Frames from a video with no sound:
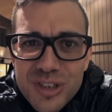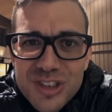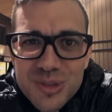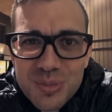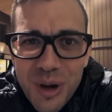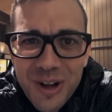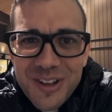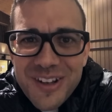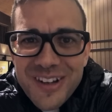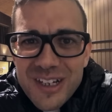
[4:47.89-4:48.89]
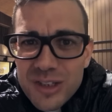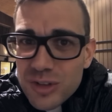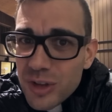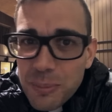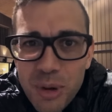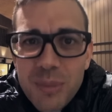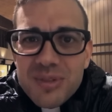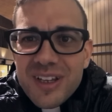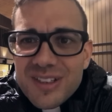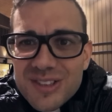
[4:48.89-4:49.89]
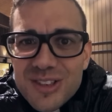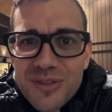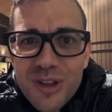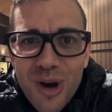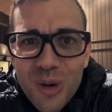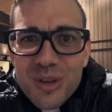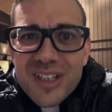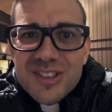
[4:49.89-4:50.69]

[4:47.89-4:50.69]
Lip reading: respond to the promptings of the Holy